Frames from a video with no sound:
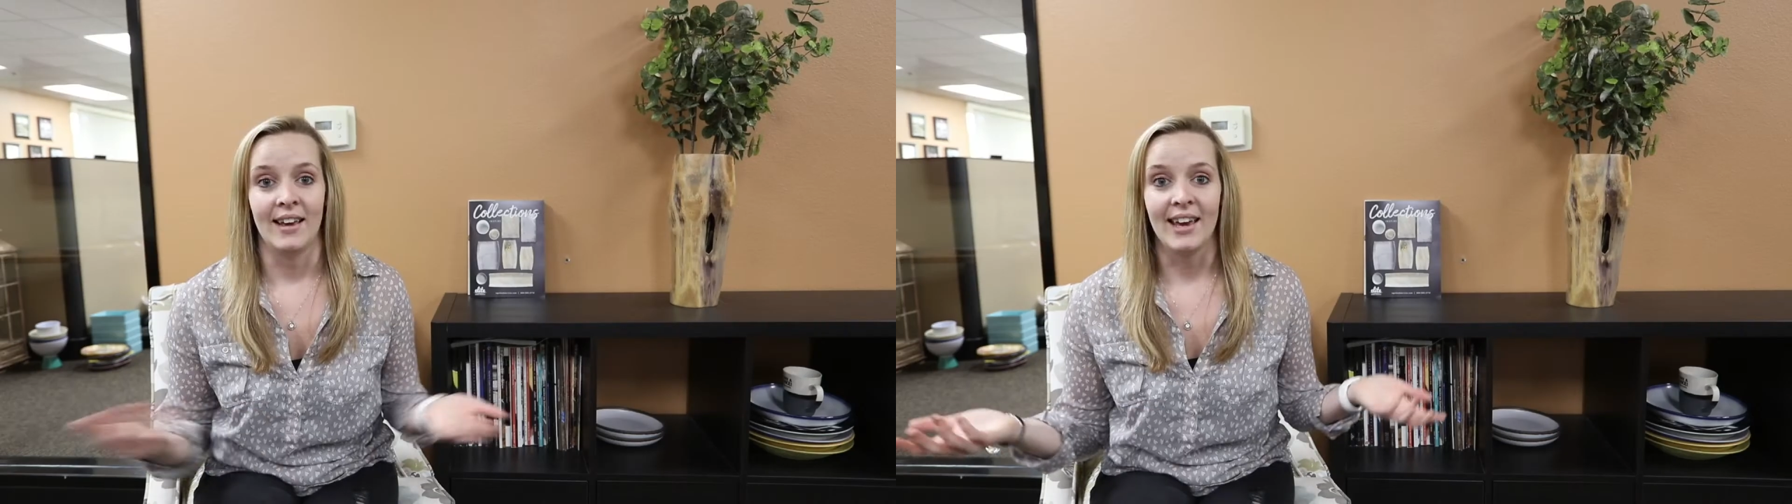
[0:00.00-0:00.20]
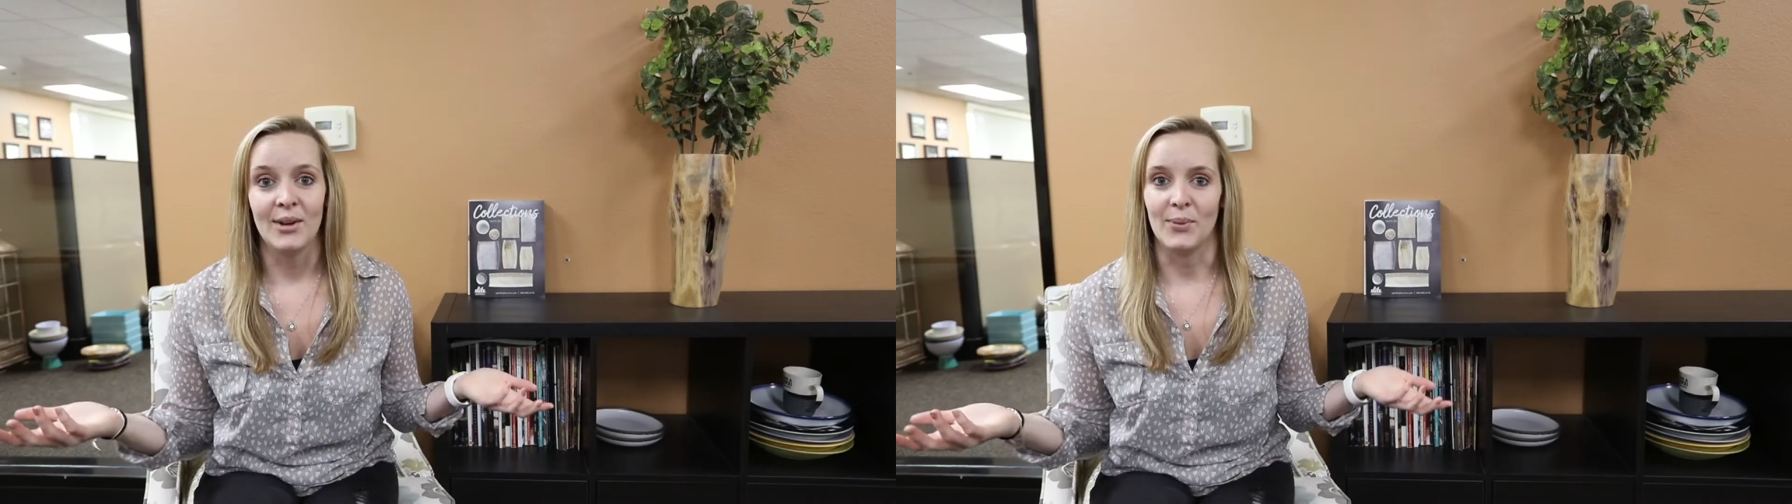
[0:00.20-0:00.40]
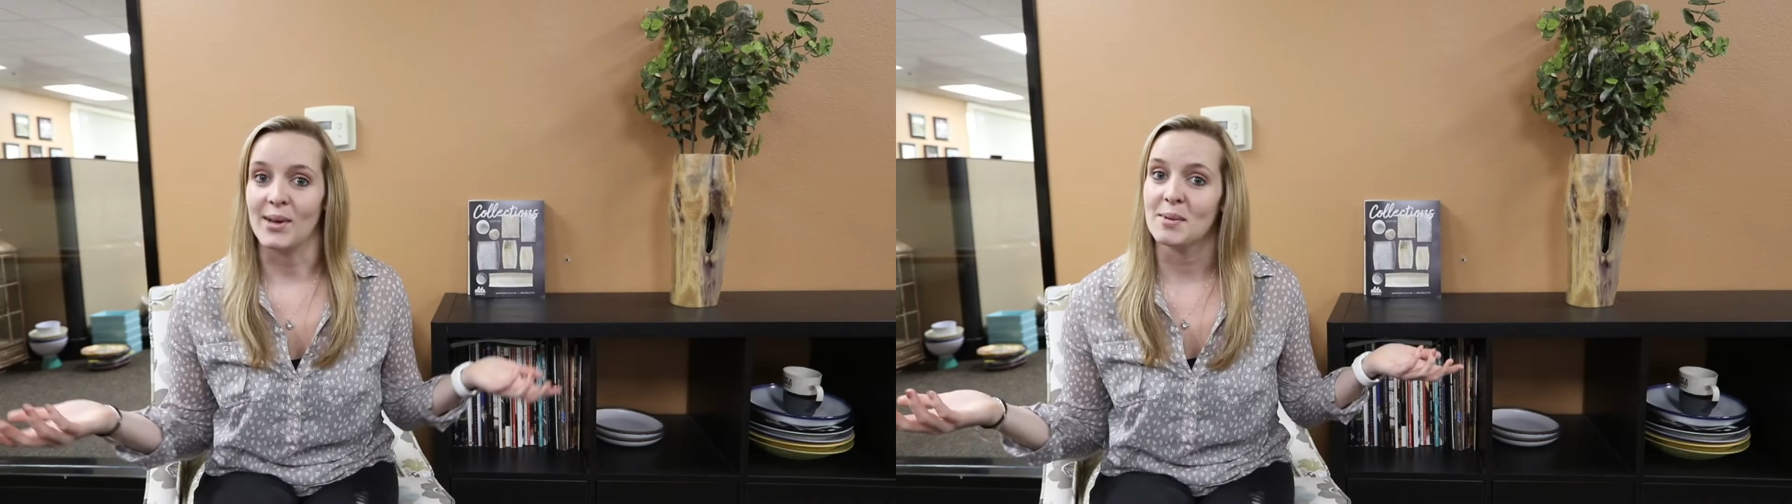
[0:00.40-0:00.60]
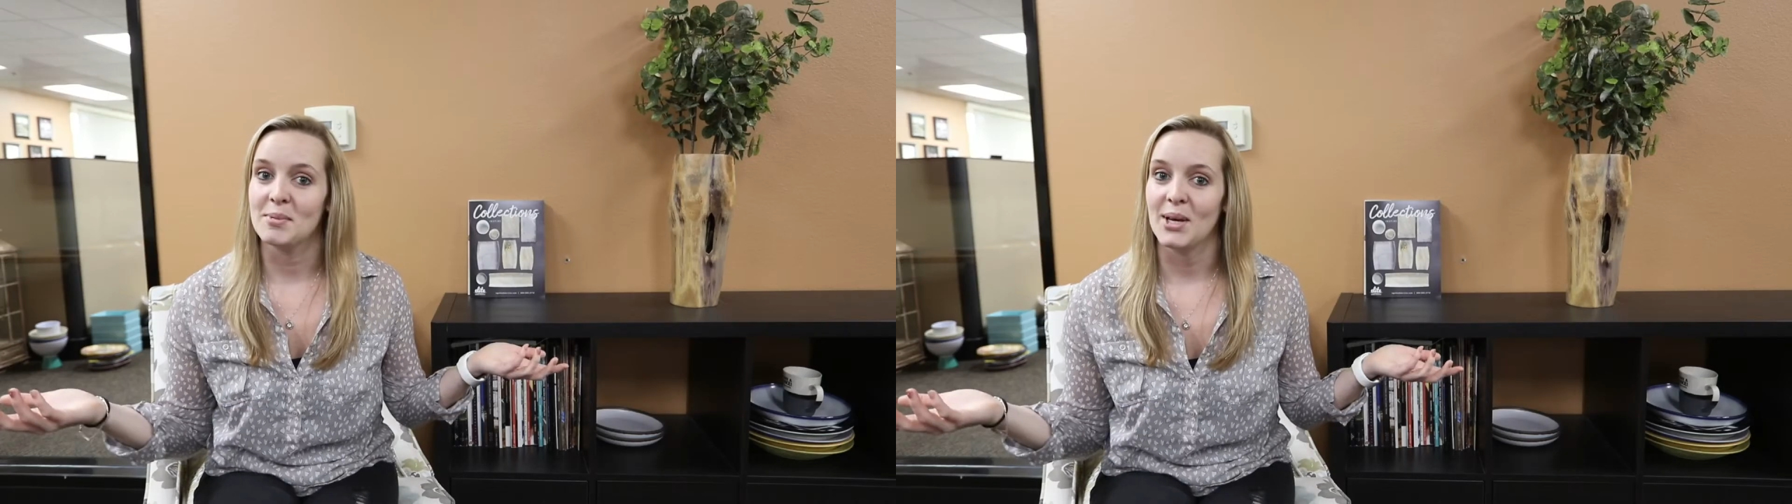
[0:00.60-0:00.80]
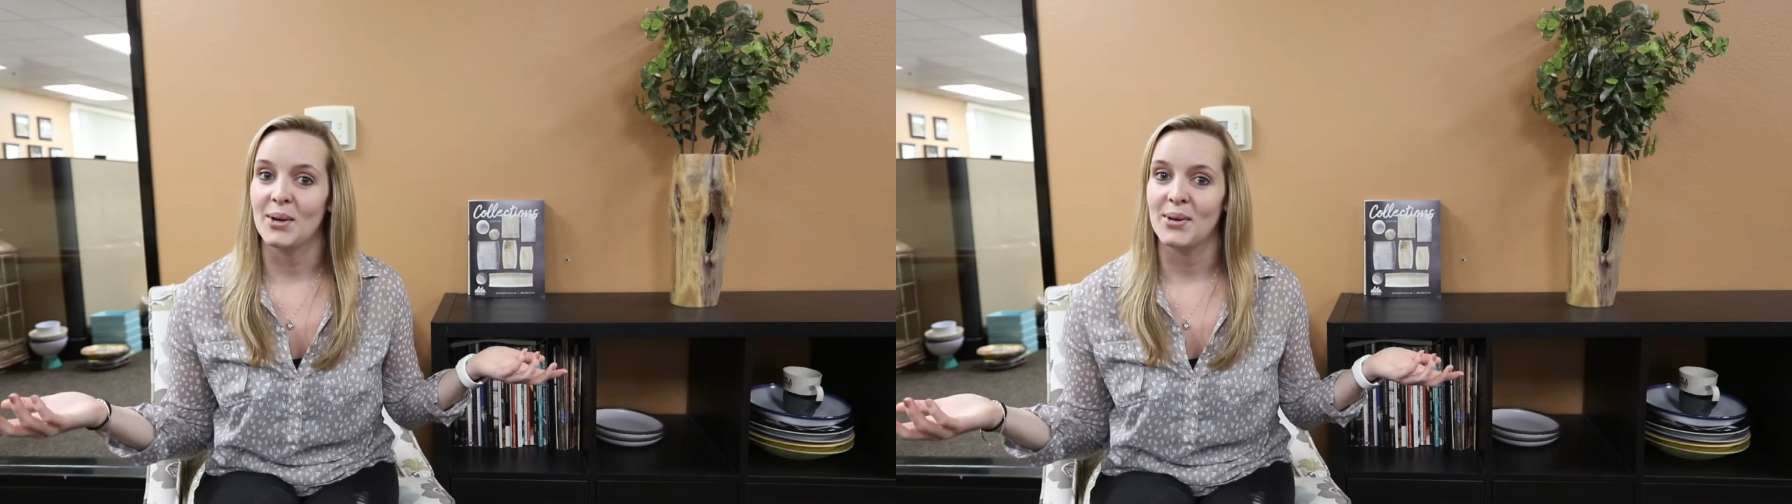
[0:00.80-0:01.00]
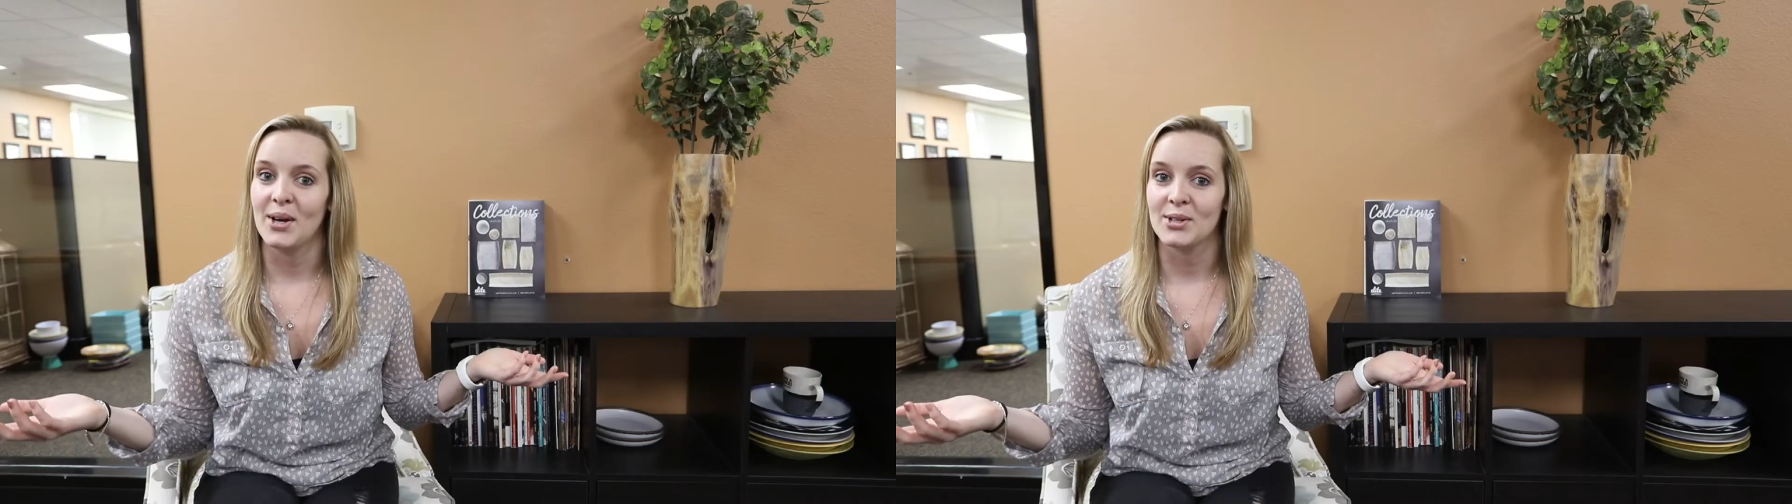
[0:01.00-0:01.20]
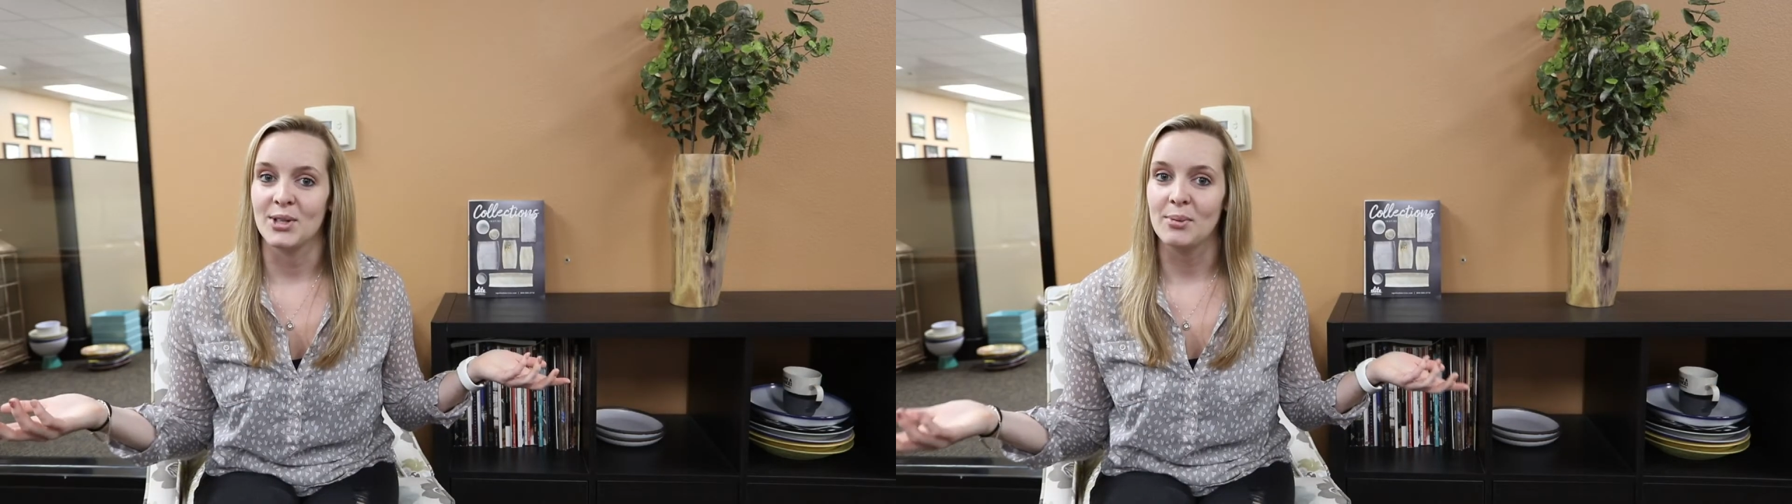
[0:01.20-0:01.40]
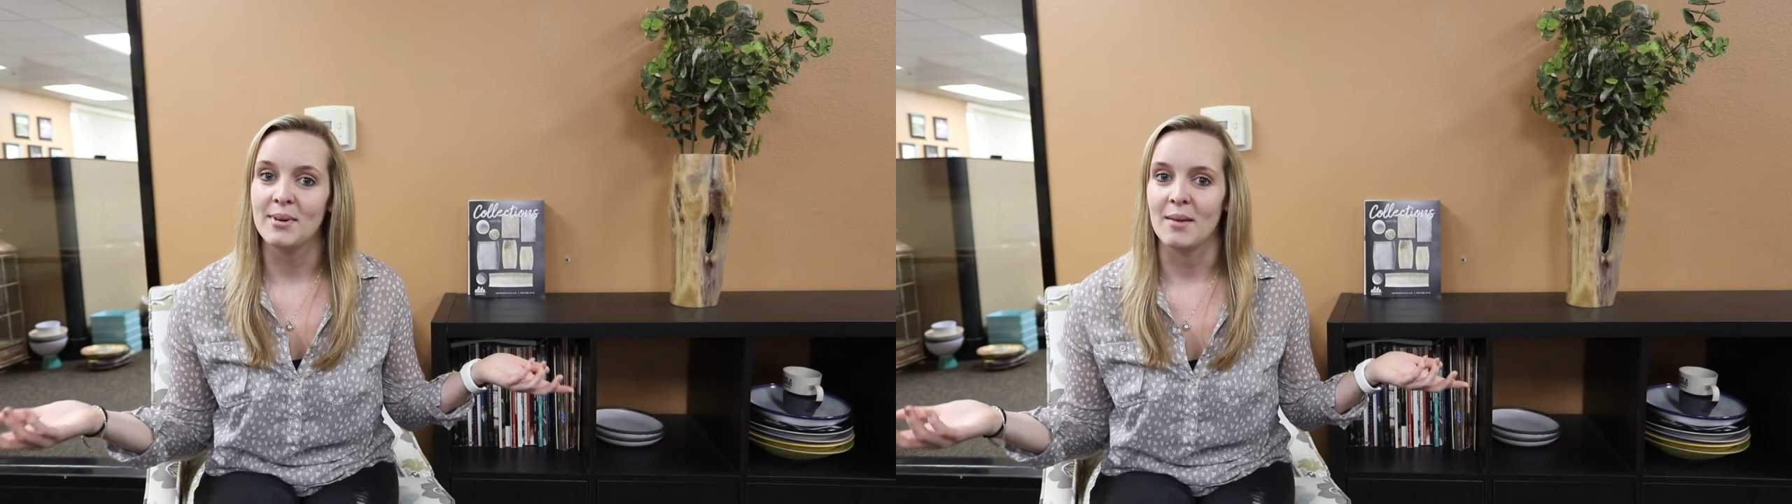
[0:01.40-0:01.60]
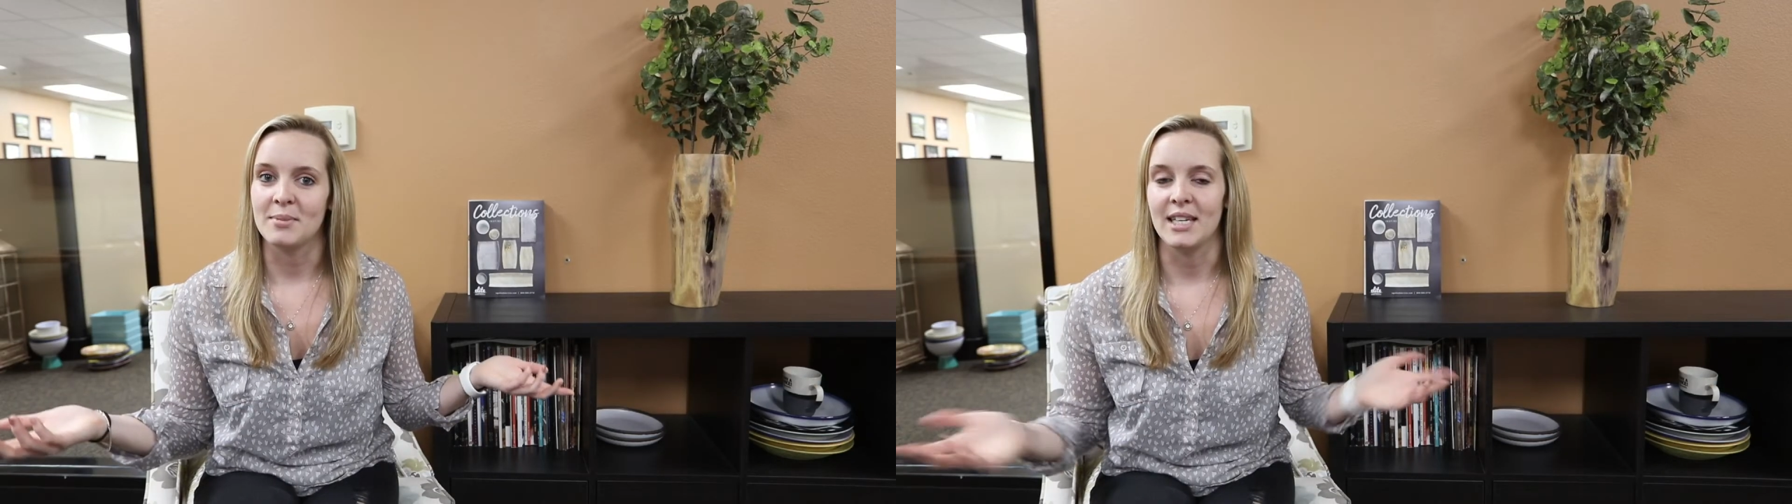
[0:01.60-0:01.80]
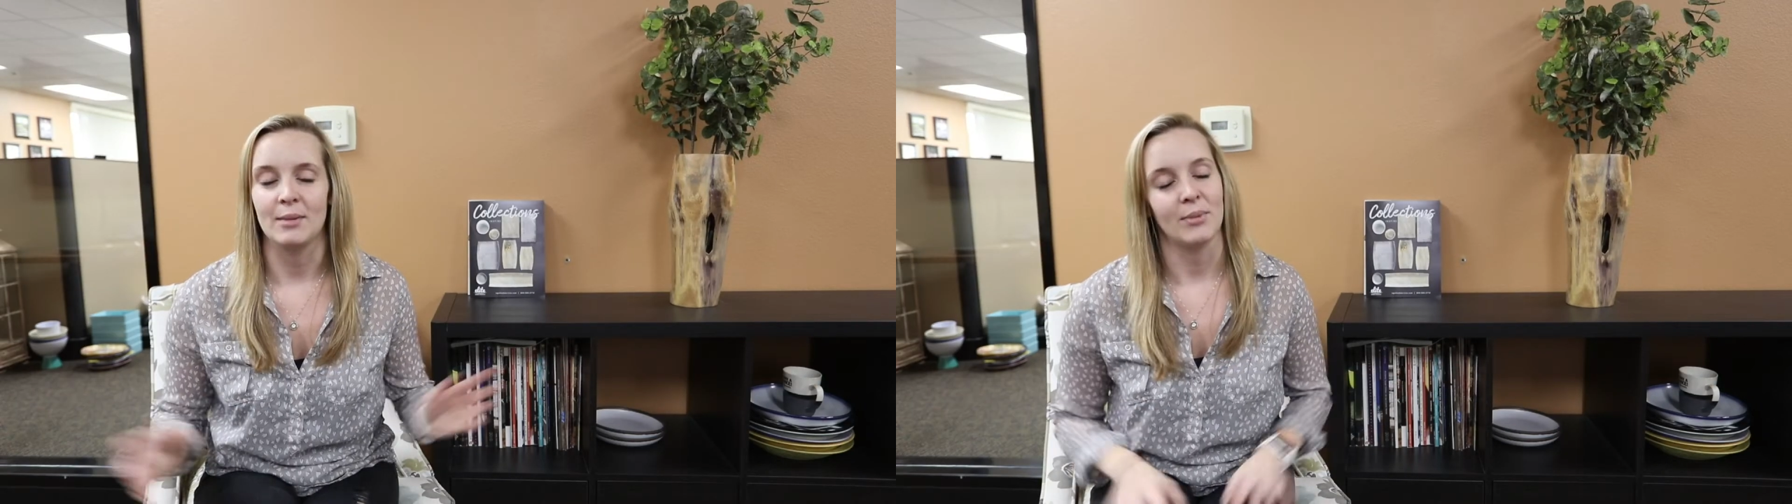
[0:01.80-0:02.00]
Hey, welcome to our October
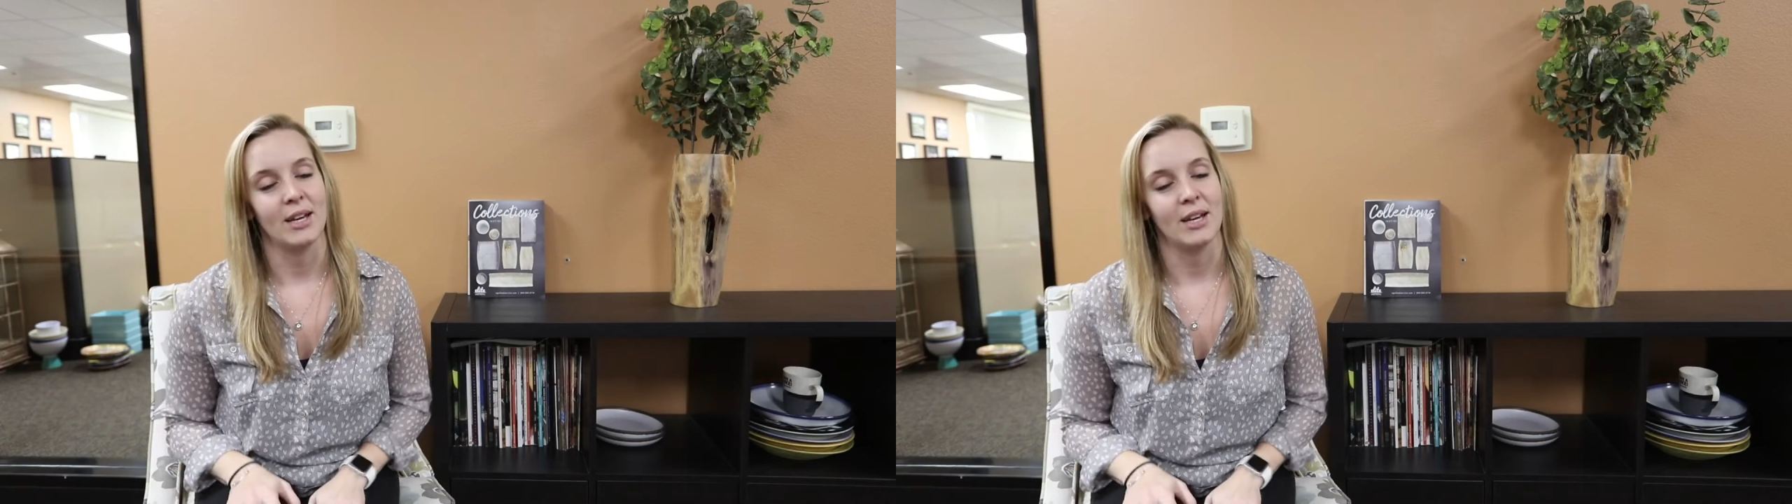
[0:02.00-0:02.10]
update.